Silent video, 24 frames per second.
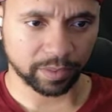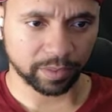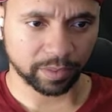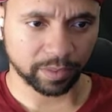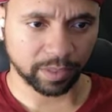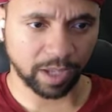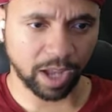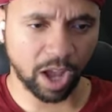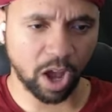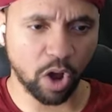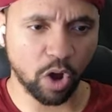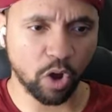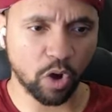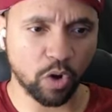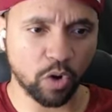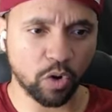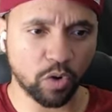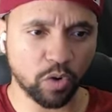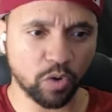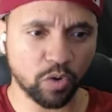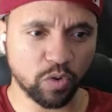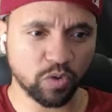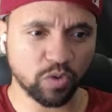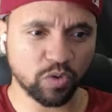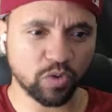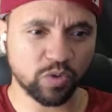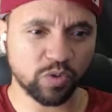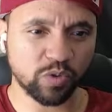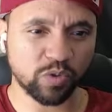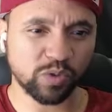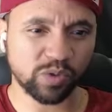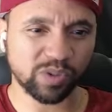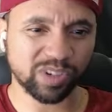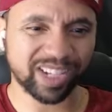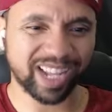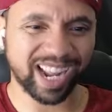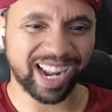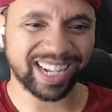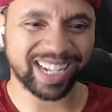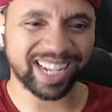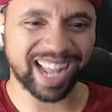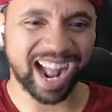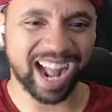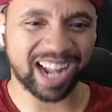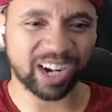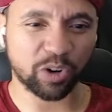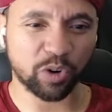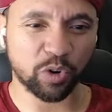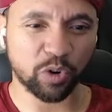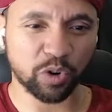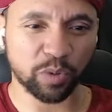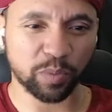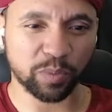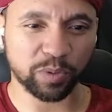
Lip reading: Oh, they died a horrible